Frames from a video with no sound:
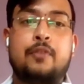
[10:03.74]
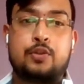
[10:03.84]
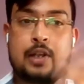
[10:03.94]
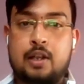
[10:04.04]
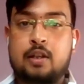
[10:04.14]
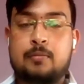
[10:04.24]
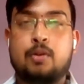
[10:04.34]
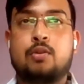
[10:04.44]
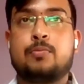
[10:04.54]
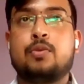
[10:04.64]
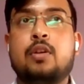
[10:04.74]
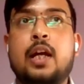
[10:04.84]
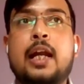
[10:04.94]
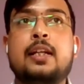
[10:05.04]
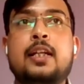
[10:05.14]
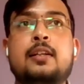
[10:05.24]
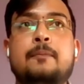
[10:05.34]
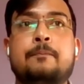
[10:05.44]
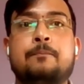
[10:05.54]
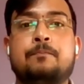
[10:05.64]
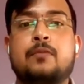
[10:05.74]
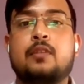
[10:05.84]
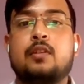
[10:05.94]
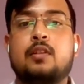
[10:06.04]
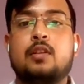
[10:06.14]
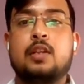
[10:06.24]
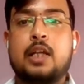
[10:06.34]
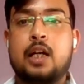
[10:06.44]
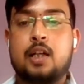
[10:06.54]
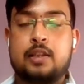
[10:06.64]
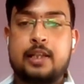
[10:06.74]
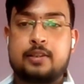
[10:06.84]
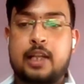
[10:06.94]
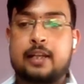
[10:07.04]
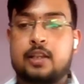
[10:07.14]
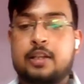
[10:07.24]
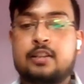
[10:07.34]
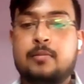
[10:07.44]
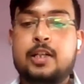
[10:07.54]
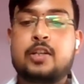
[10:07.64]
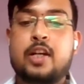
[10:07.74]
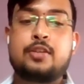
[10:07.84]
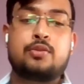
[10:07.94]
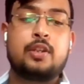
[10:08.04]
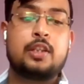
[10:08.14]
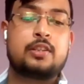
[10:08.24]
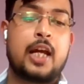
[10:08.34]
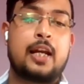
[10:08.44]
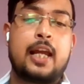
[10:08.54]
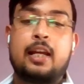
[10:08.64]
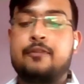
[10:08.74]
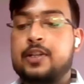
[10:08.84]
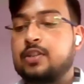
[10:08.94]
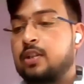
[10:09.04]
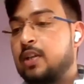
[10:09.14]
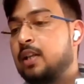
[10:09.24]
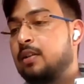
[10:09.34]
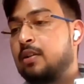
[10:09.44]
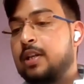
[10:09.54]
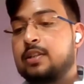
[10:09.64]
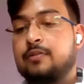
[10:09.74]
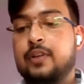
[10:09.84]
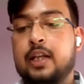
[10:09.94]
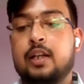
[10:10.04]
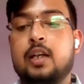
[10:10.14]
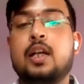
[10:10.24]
which we'll learn about more. And then the discriminator tries to understand like if it's a real or it's a fake.